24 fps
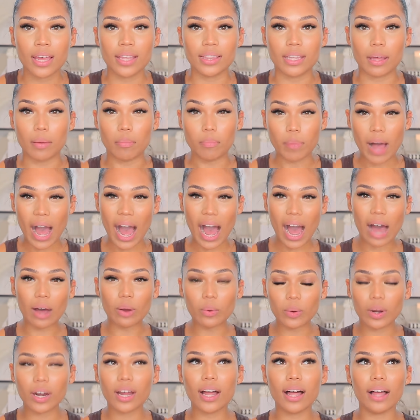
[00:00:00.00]
the
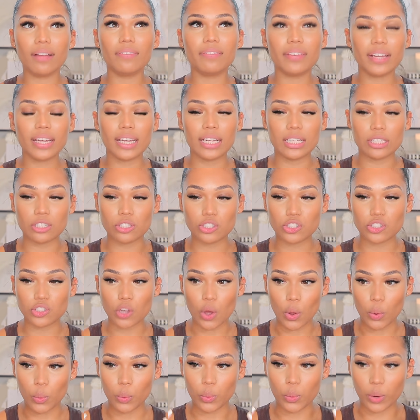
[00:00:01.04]
power of it is
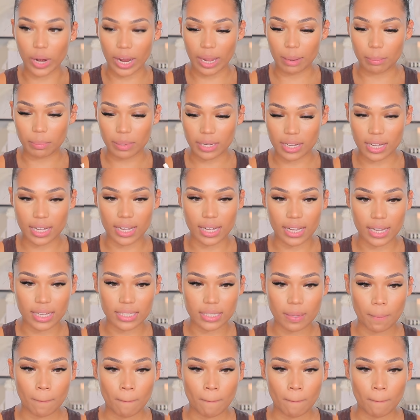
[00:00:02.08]
so great, because